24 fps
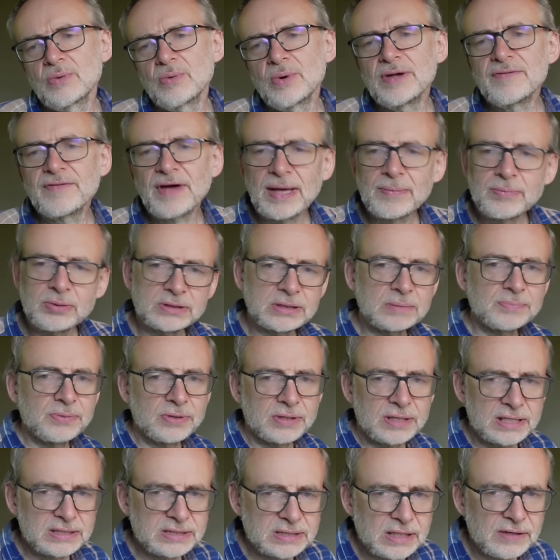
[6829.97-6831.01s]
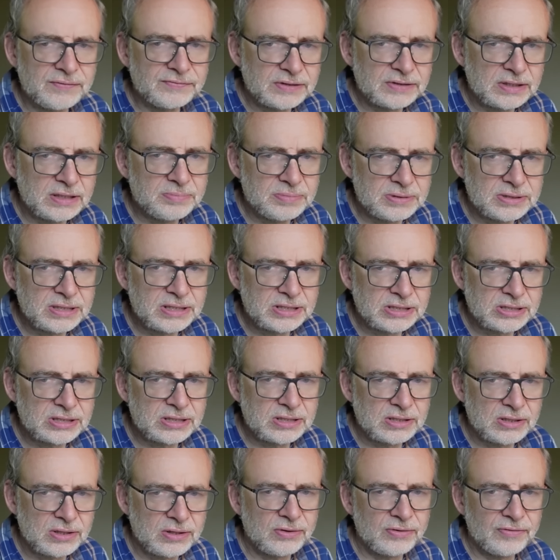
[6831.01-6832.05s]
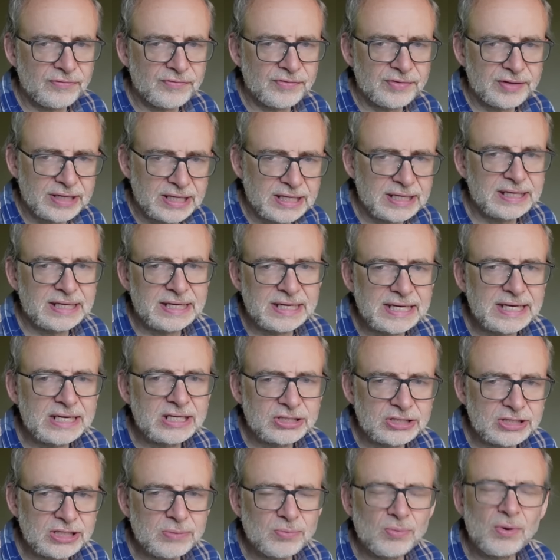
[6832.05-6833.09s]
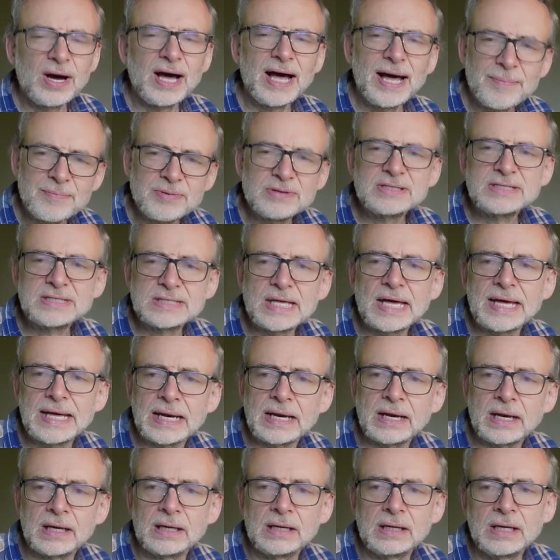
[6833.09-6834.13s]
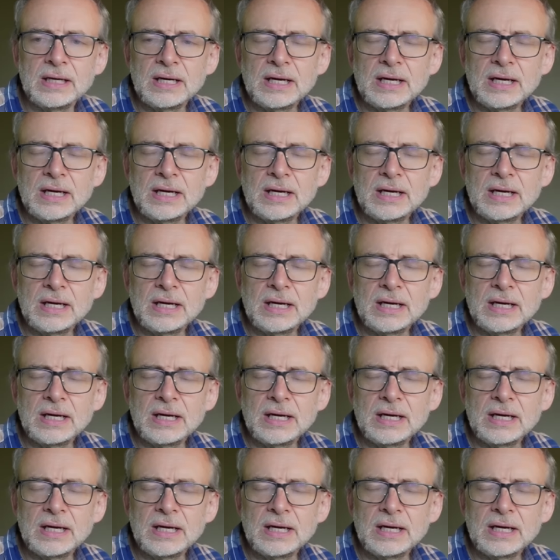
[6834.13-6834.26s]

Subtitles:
we've able to put ourselves in a position of leadership. What happens then?